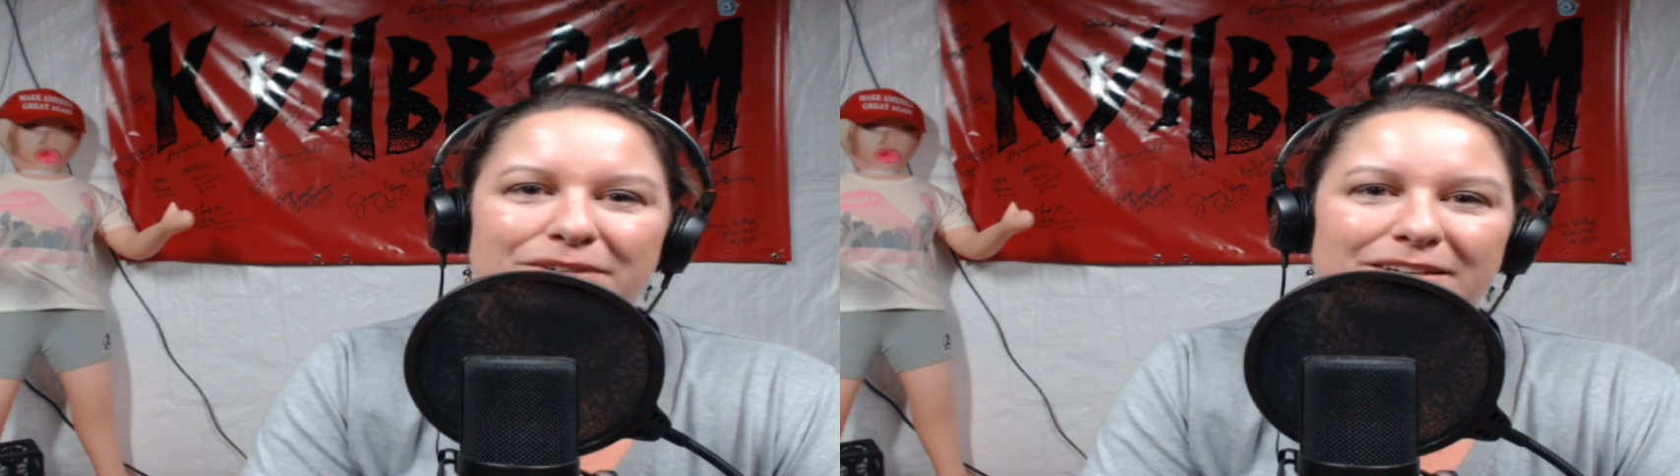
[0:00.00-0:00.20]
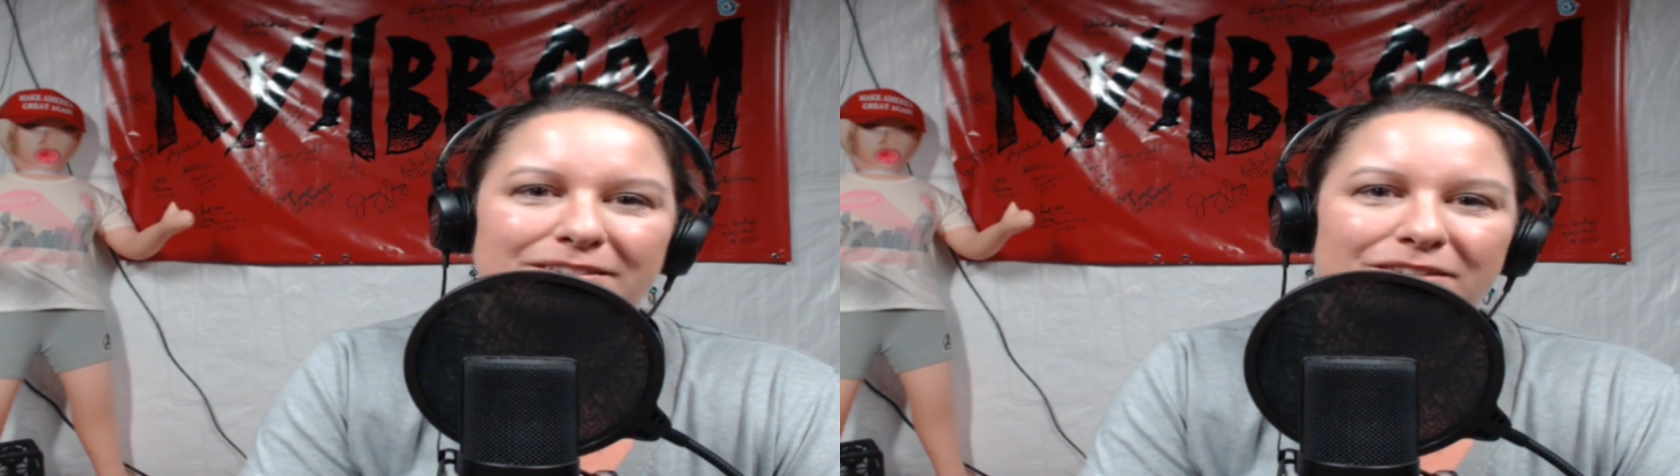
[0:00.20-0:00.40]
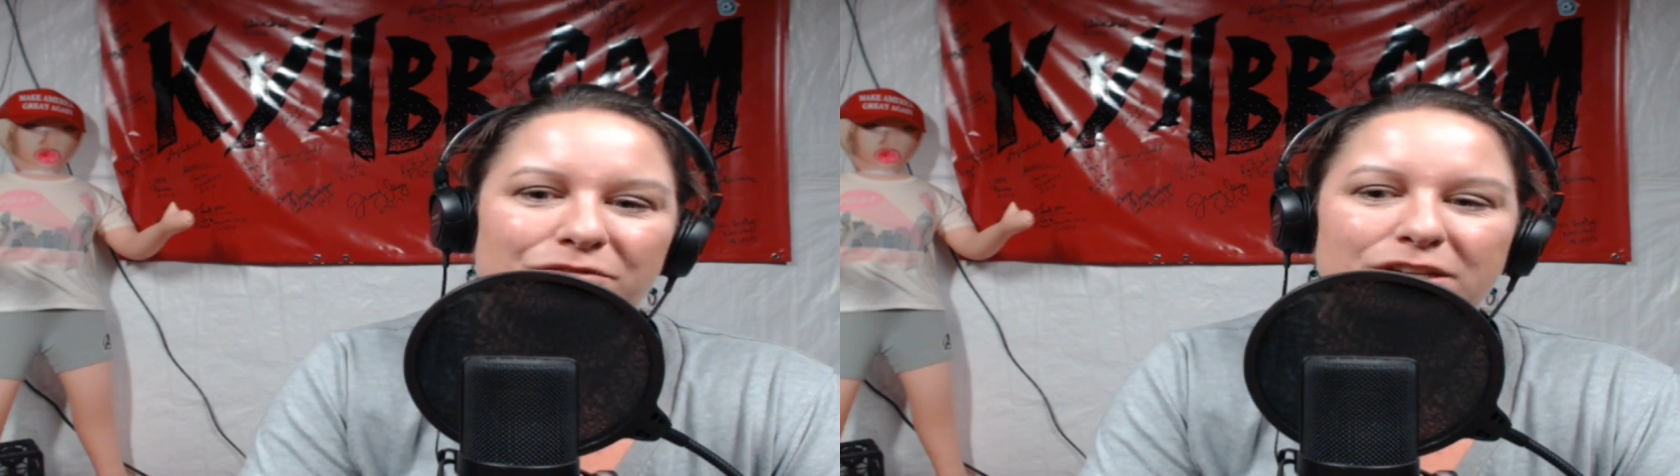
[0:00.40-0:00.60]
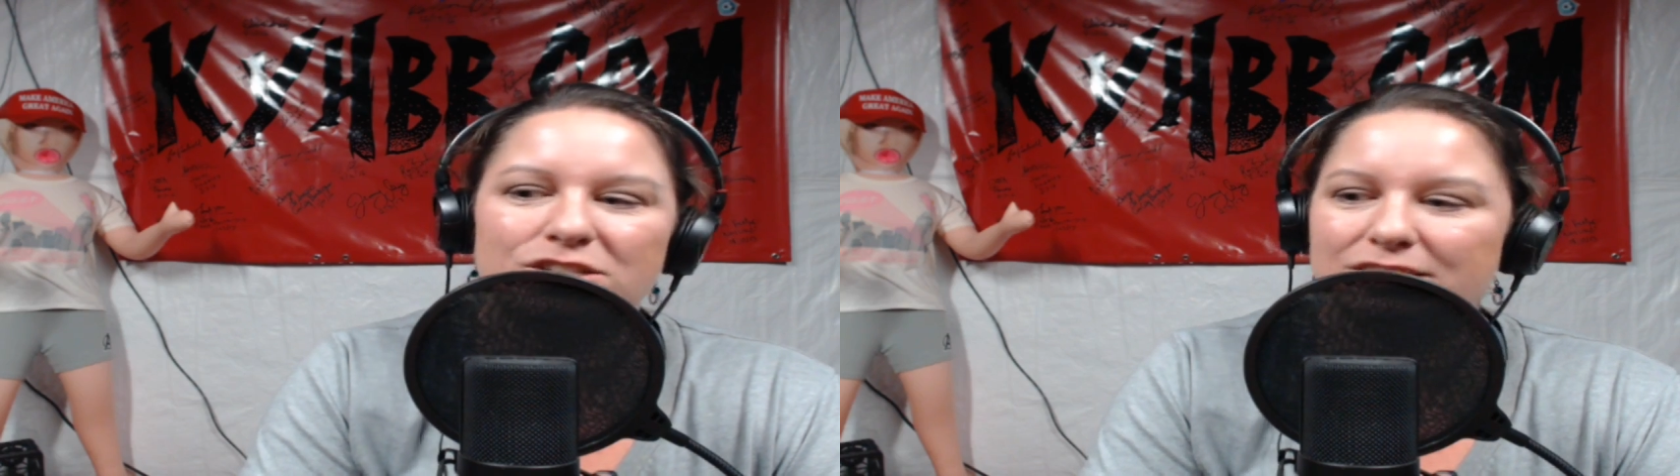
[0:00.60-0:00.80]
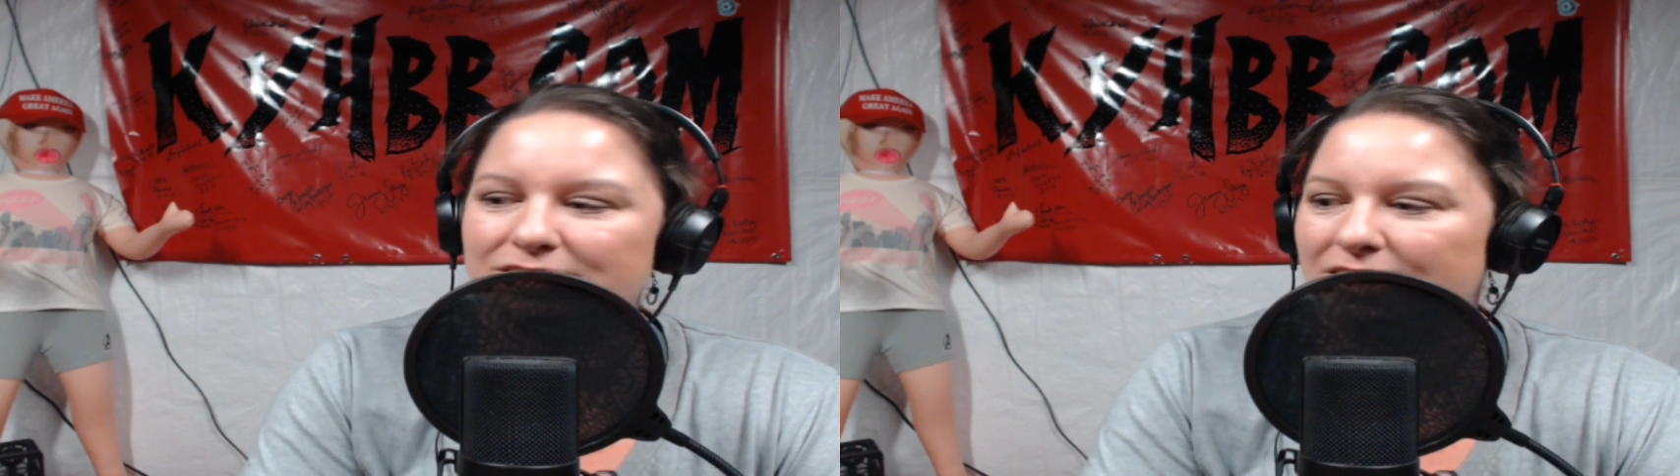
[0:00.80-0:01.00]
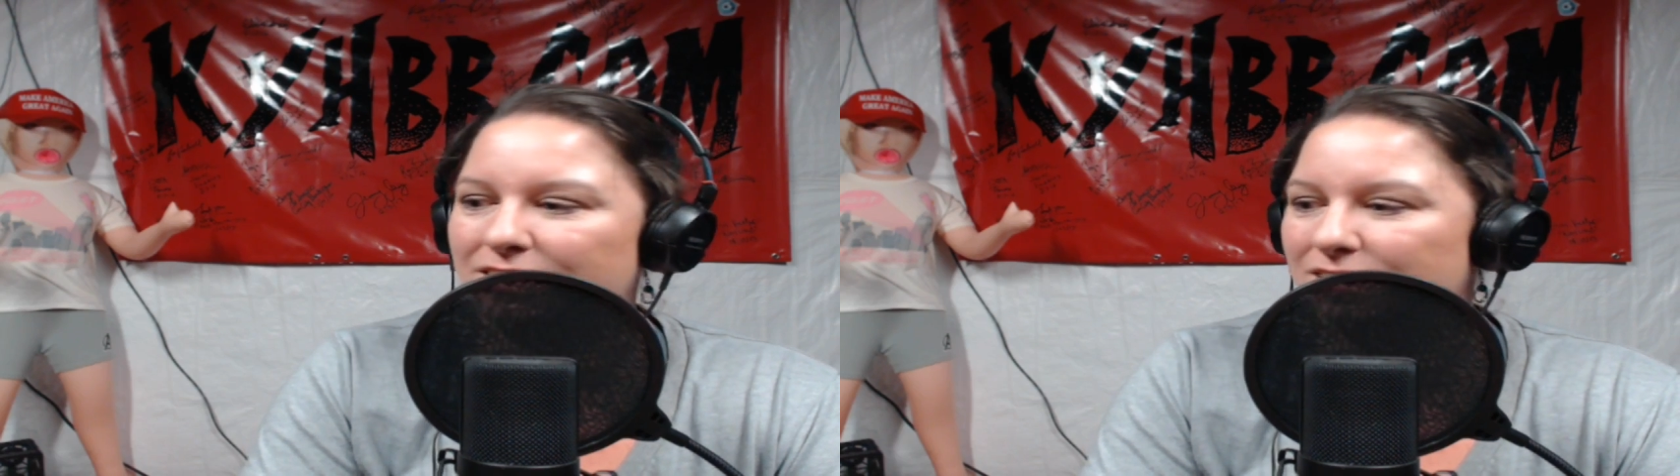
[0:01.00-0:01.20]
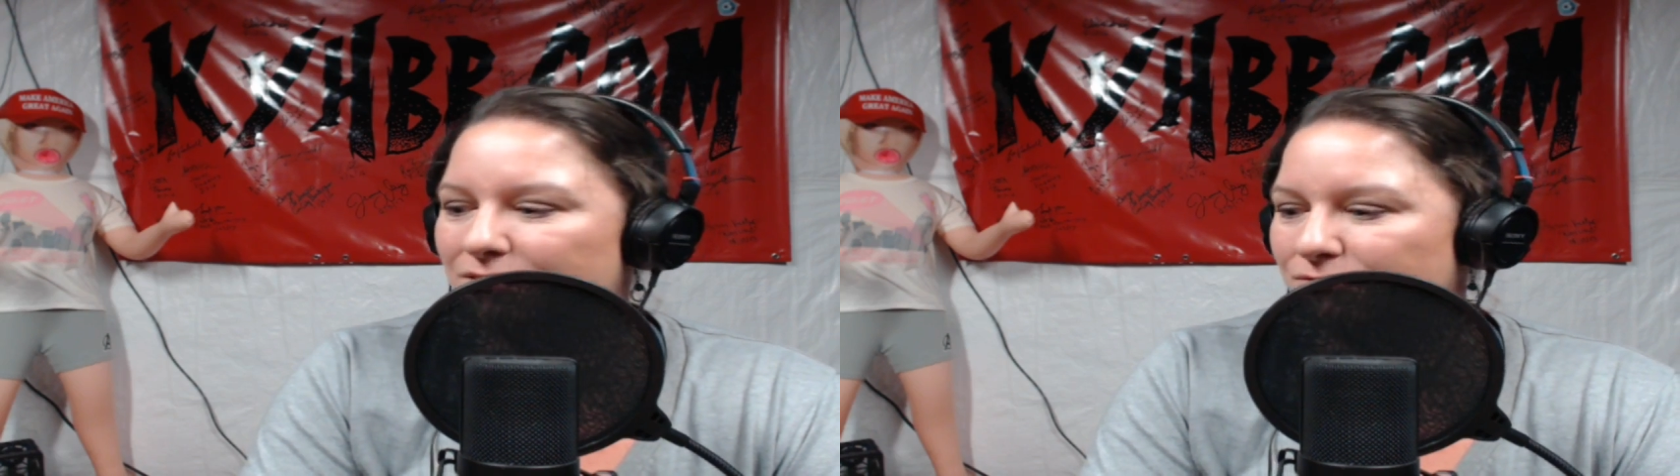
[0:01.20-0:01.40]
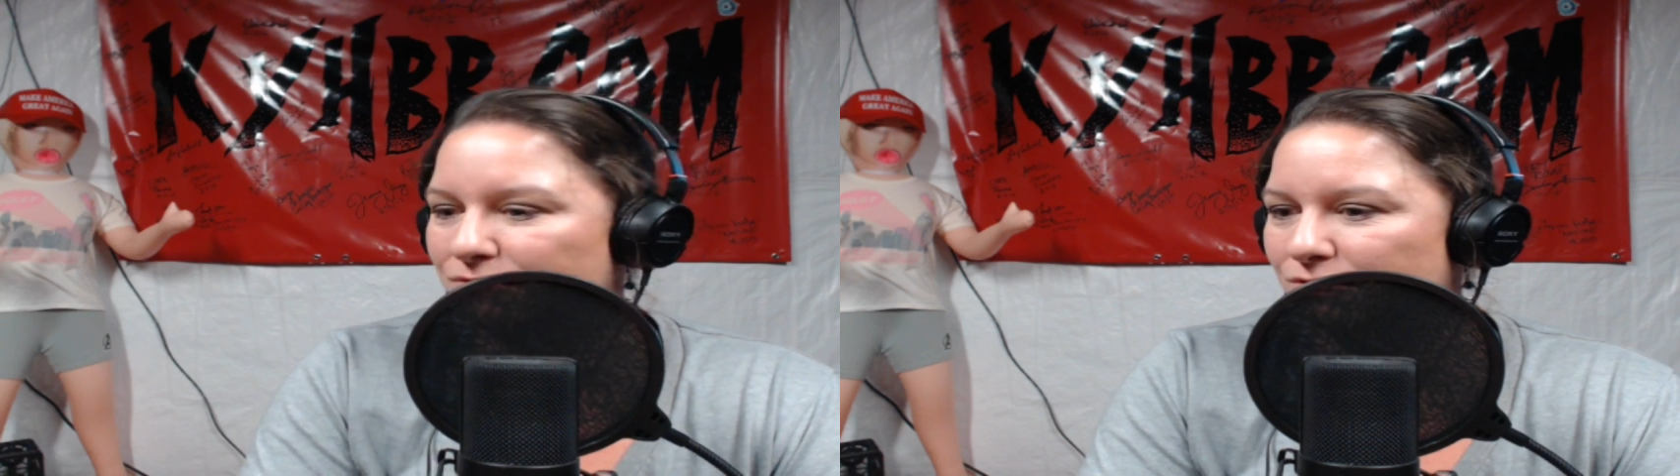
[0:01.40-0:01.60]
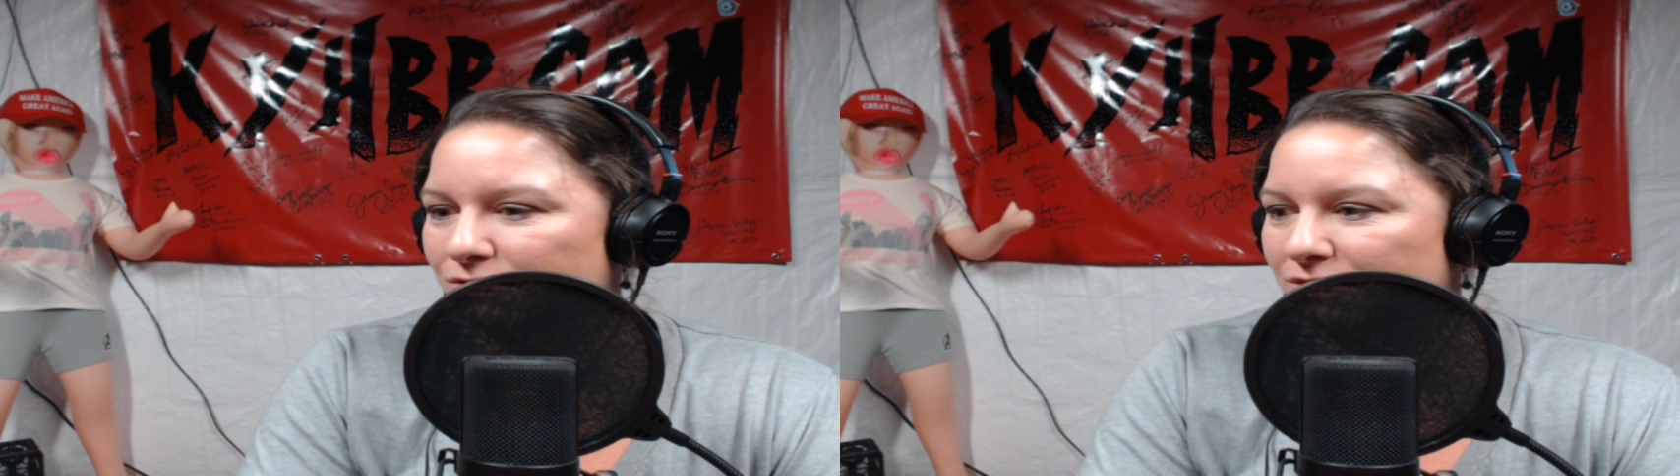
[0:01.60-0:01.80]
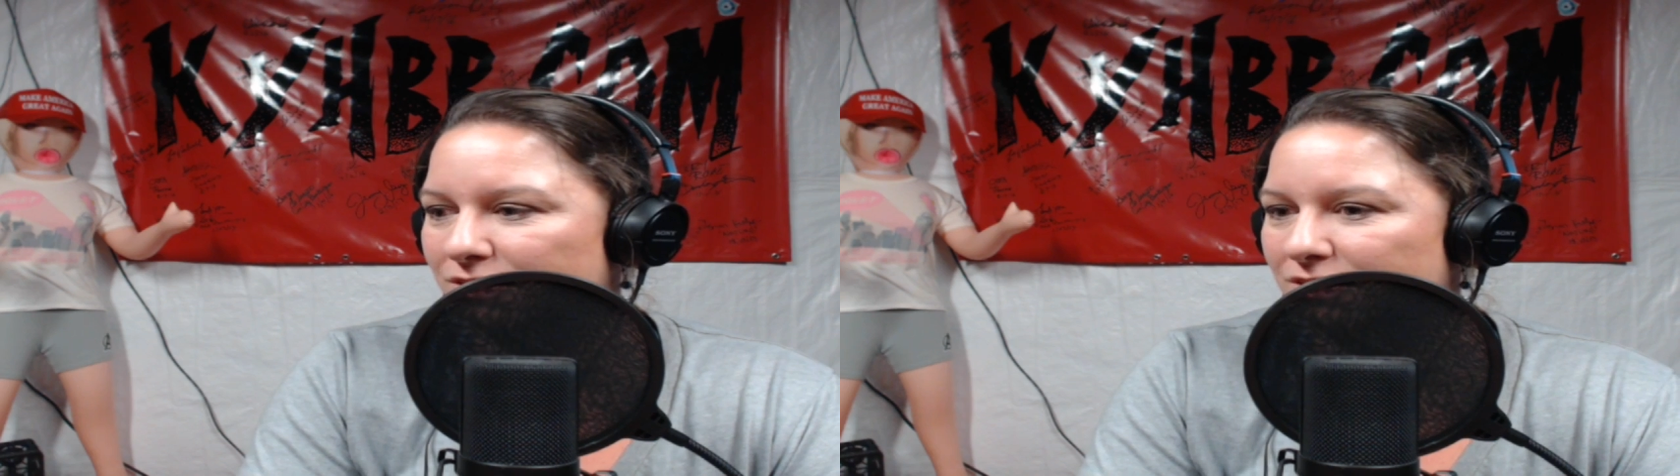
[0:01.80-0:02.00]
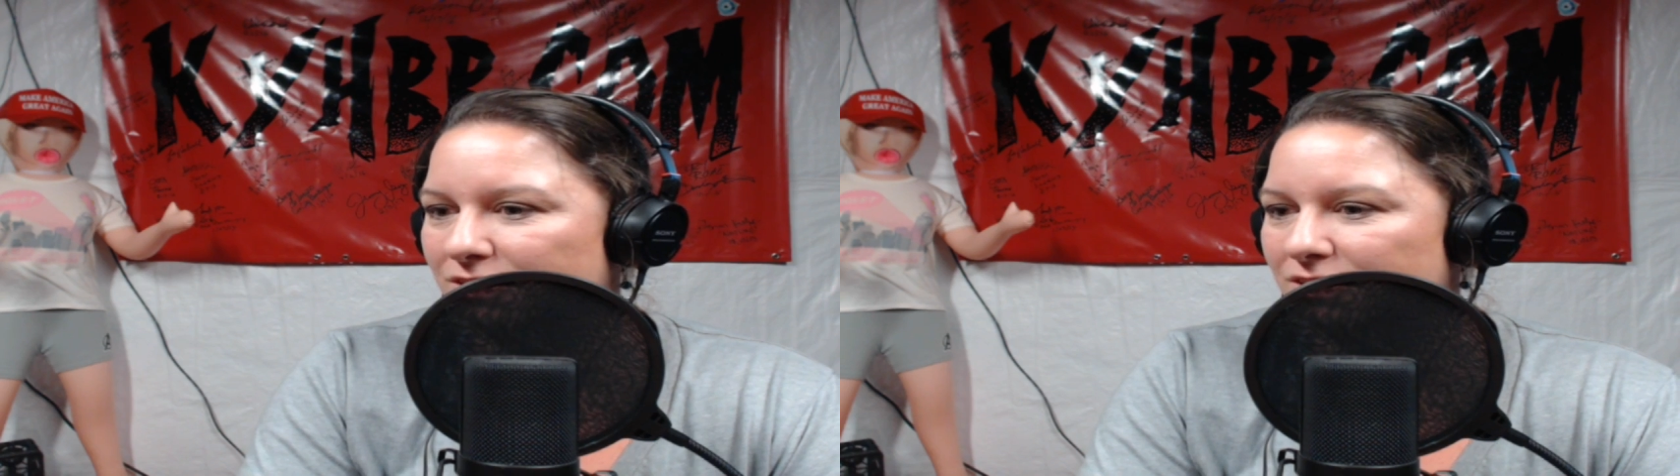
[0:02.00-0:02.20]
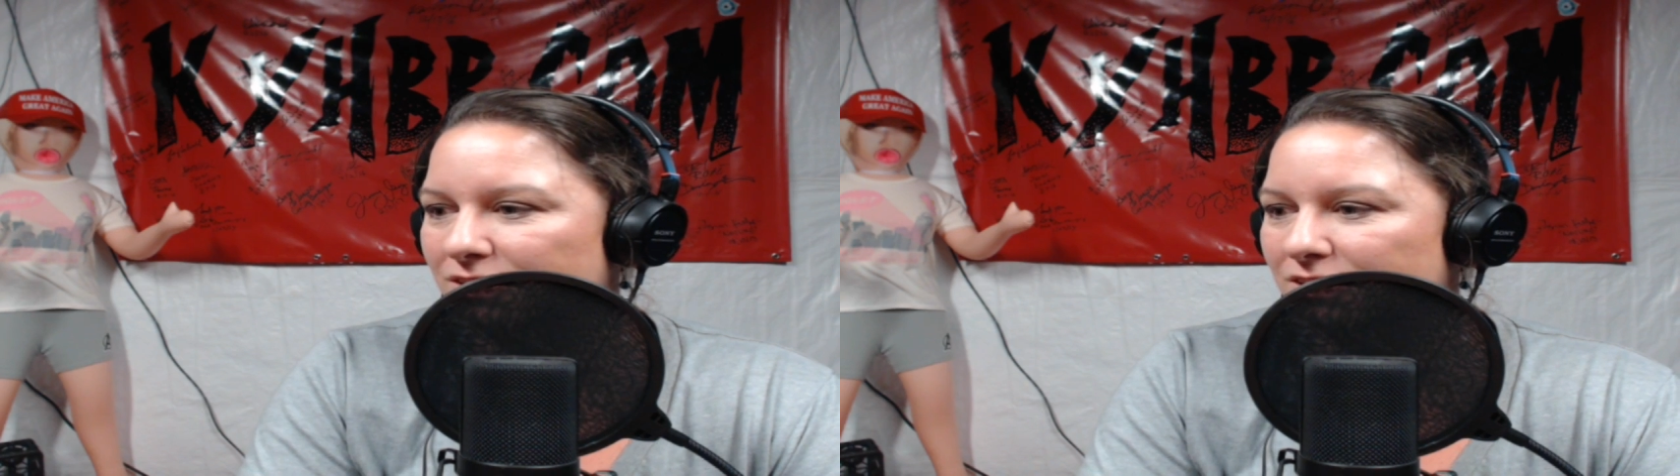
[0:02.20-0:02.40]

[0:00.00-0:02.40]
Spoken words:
But we just signed up for